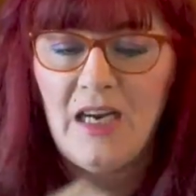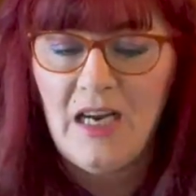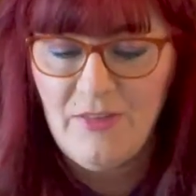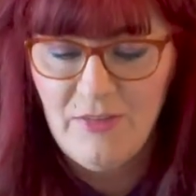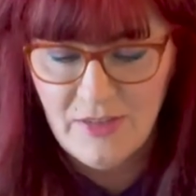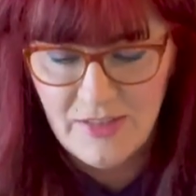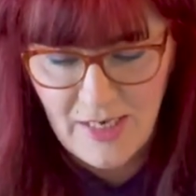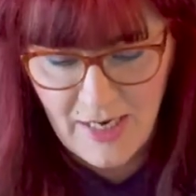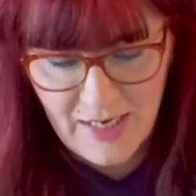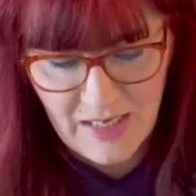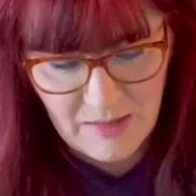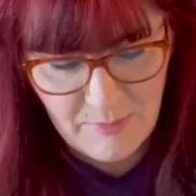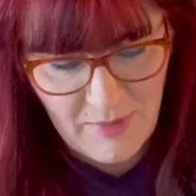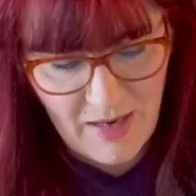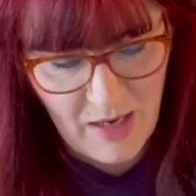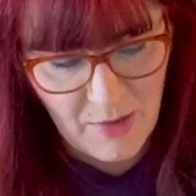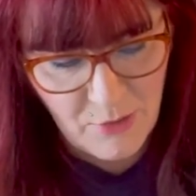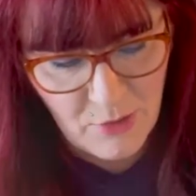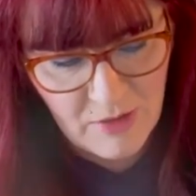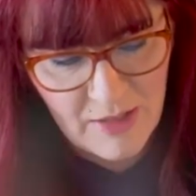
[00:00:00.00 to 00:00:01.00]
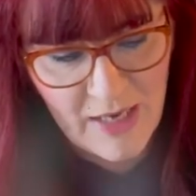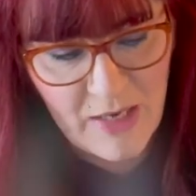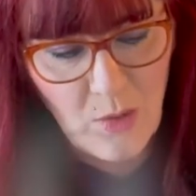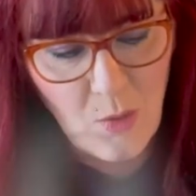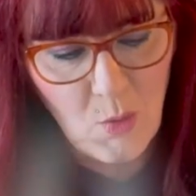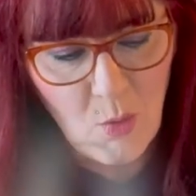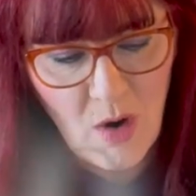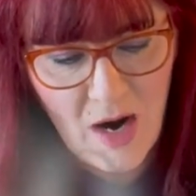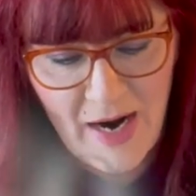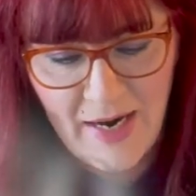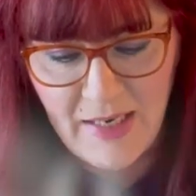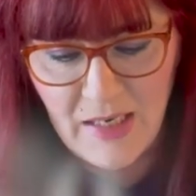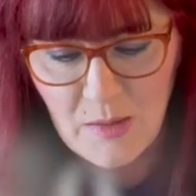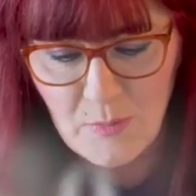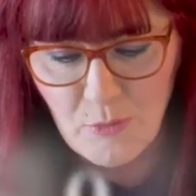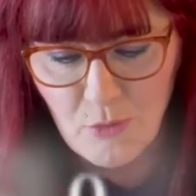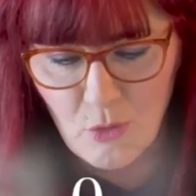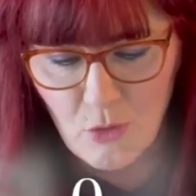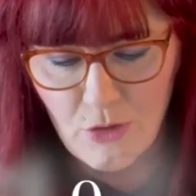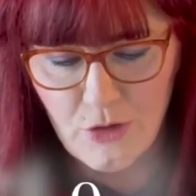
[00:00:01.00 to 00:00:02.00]
haven't taken them out. They're like a white
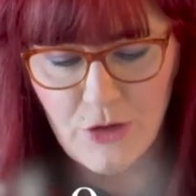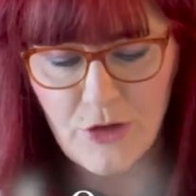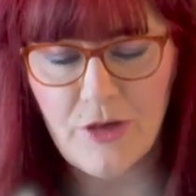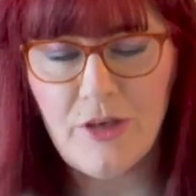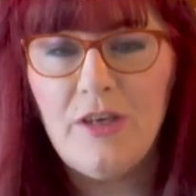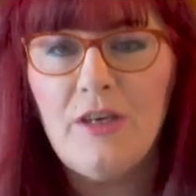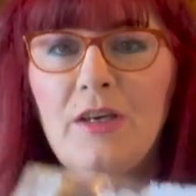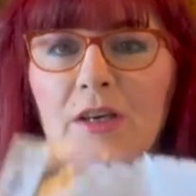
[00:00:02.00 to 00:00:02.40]
embroidered.